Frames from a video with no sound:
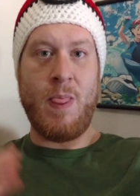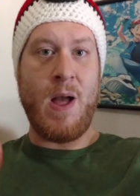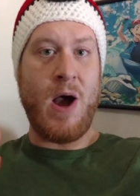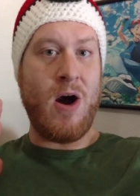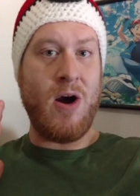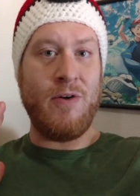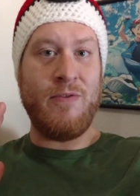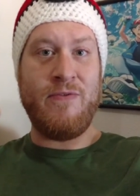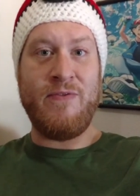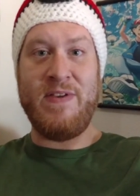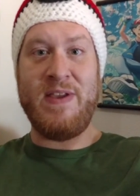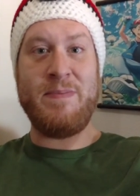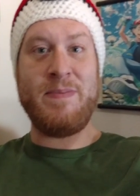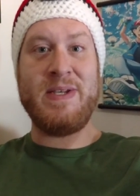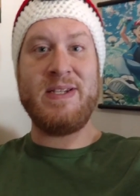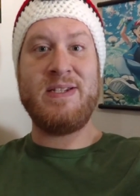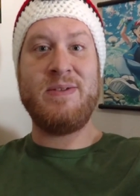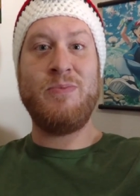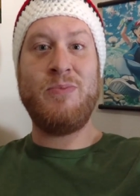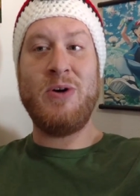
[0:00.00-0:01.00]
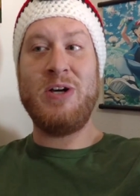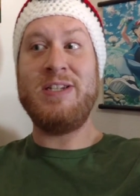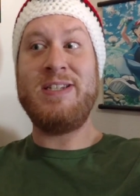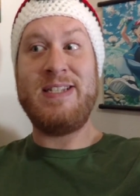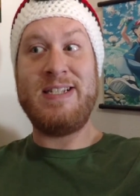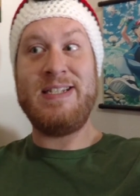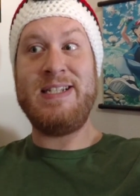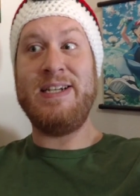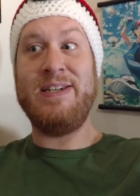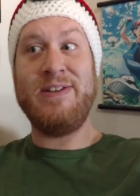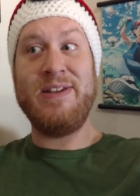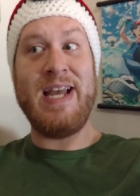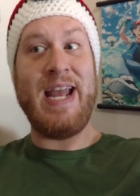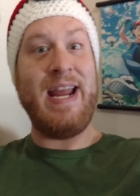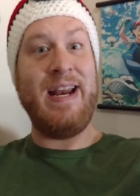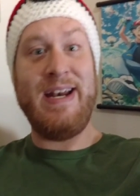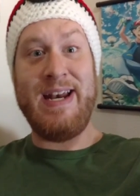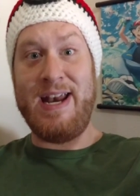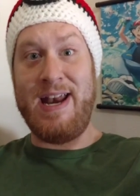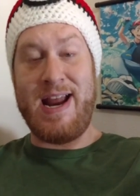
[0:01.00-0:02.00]
Our Feebas was still
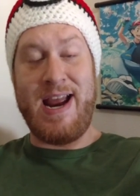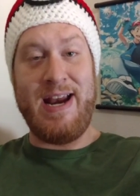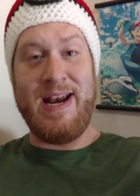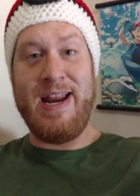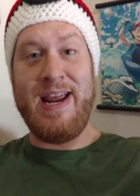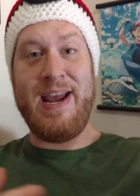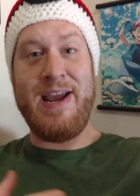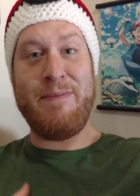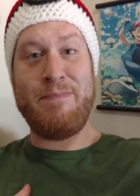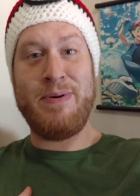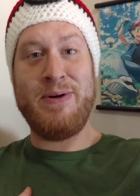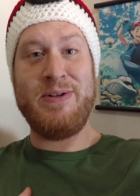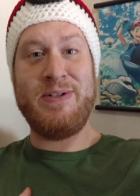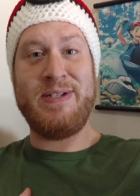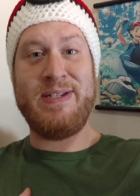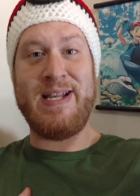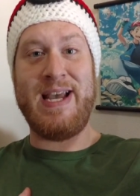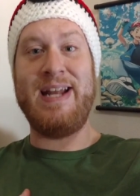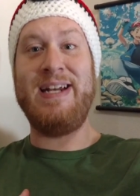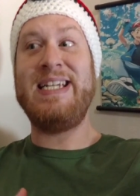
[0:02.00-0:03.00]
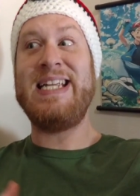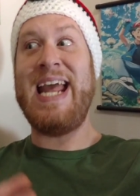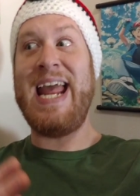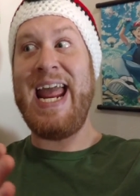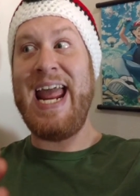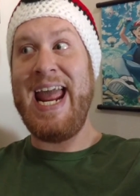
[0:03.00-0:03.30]
a ninety-eight percent,